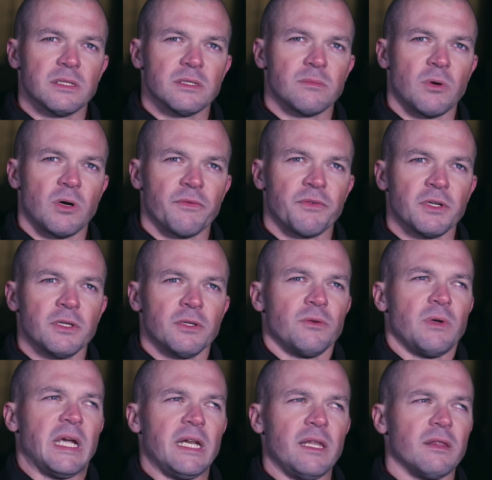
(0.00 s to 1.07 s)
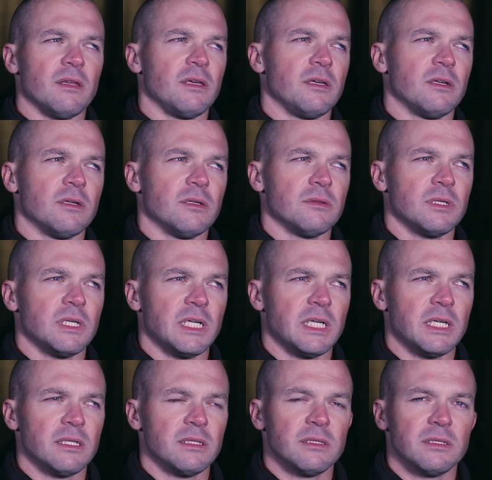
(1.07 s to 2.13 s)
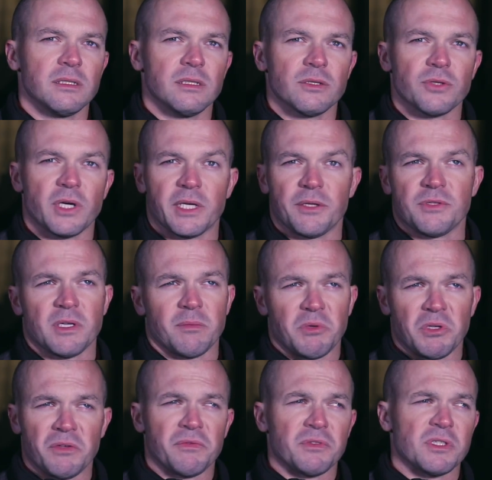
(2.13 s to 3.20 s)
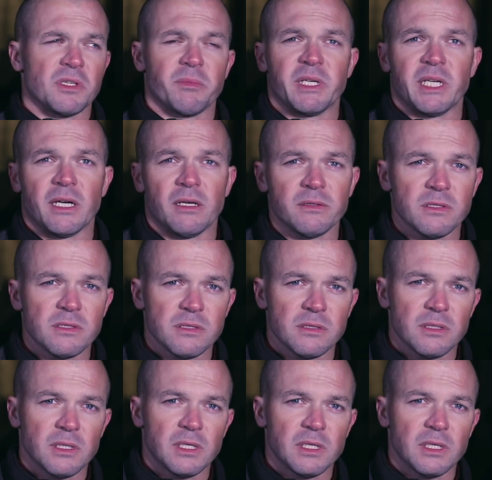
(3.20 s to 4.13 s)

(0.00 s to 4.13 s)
tomorrow if you're going to do anything you know uh, try to do something good for somebody else